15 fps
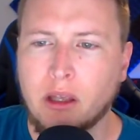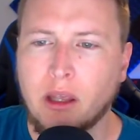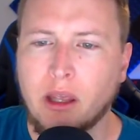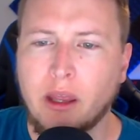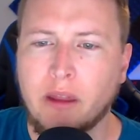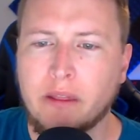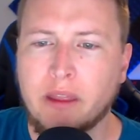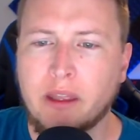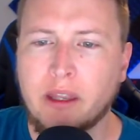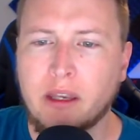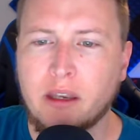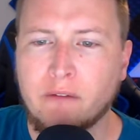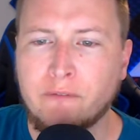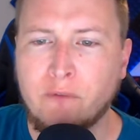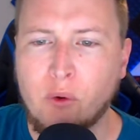And then
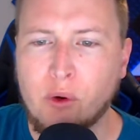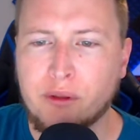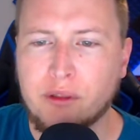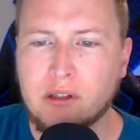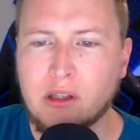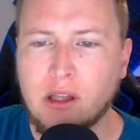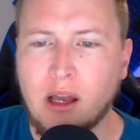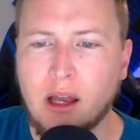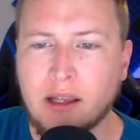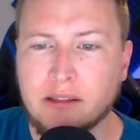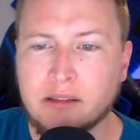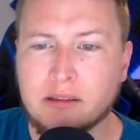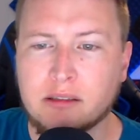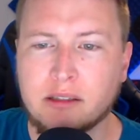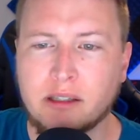a fourth
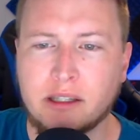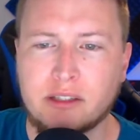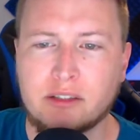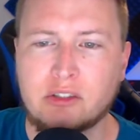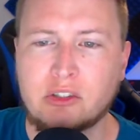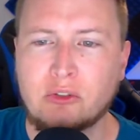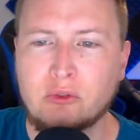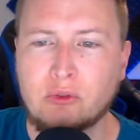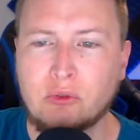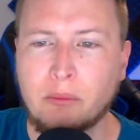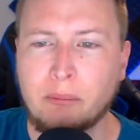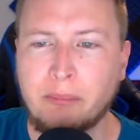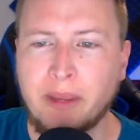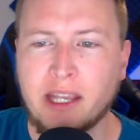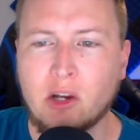gloss is to
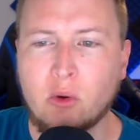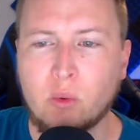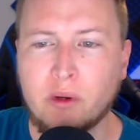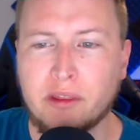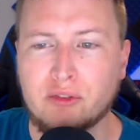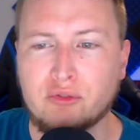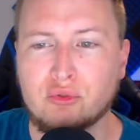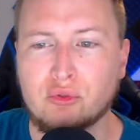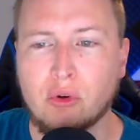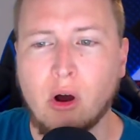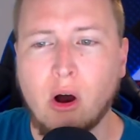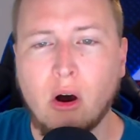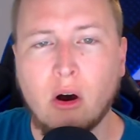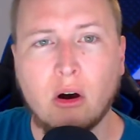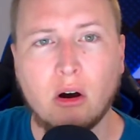make a
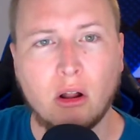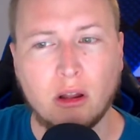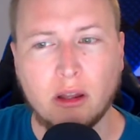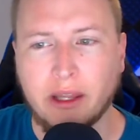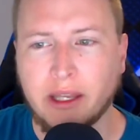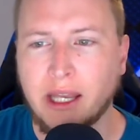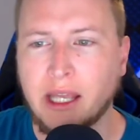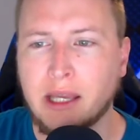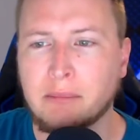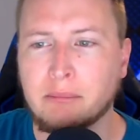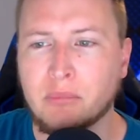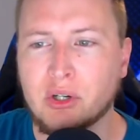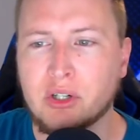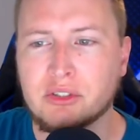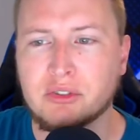withdrawal in a
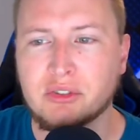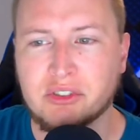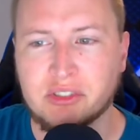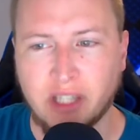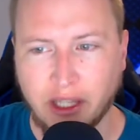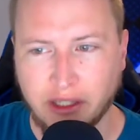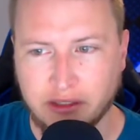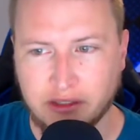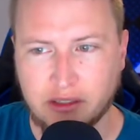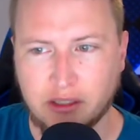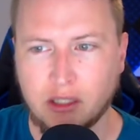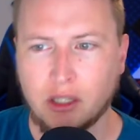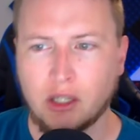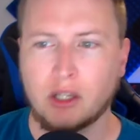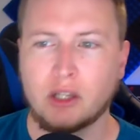commercial sense.
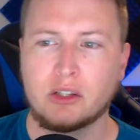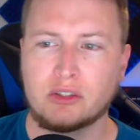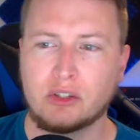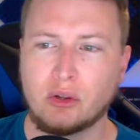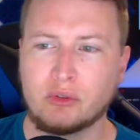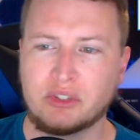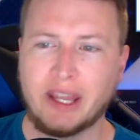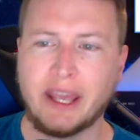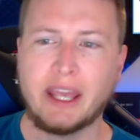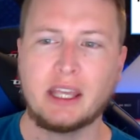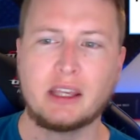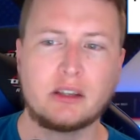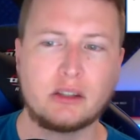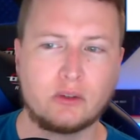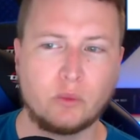So
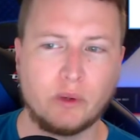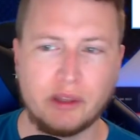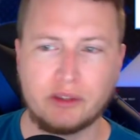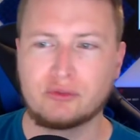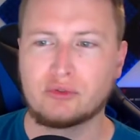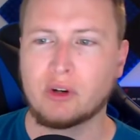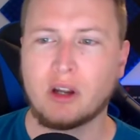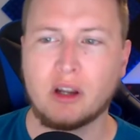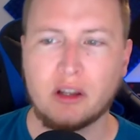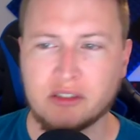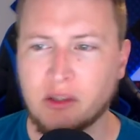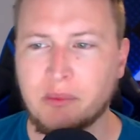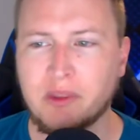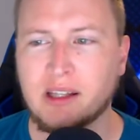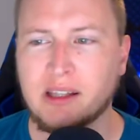take, withdraw,
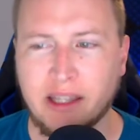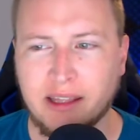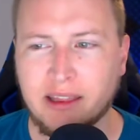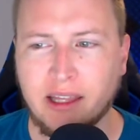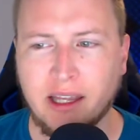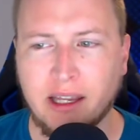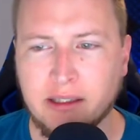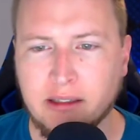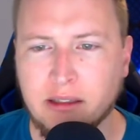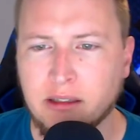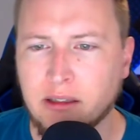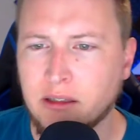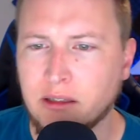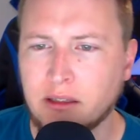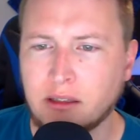something like that.
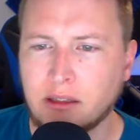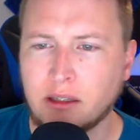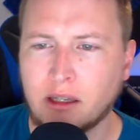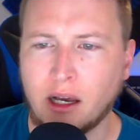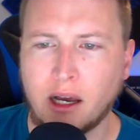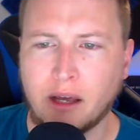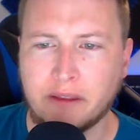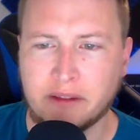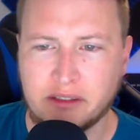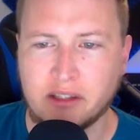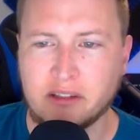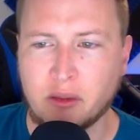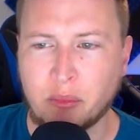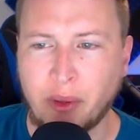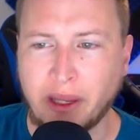Uh, this is
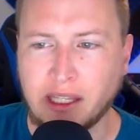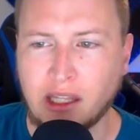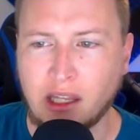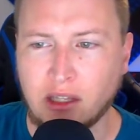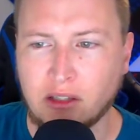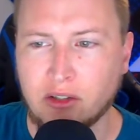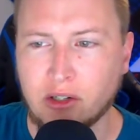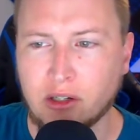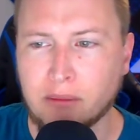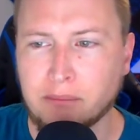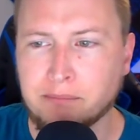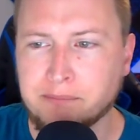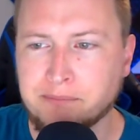a banking term.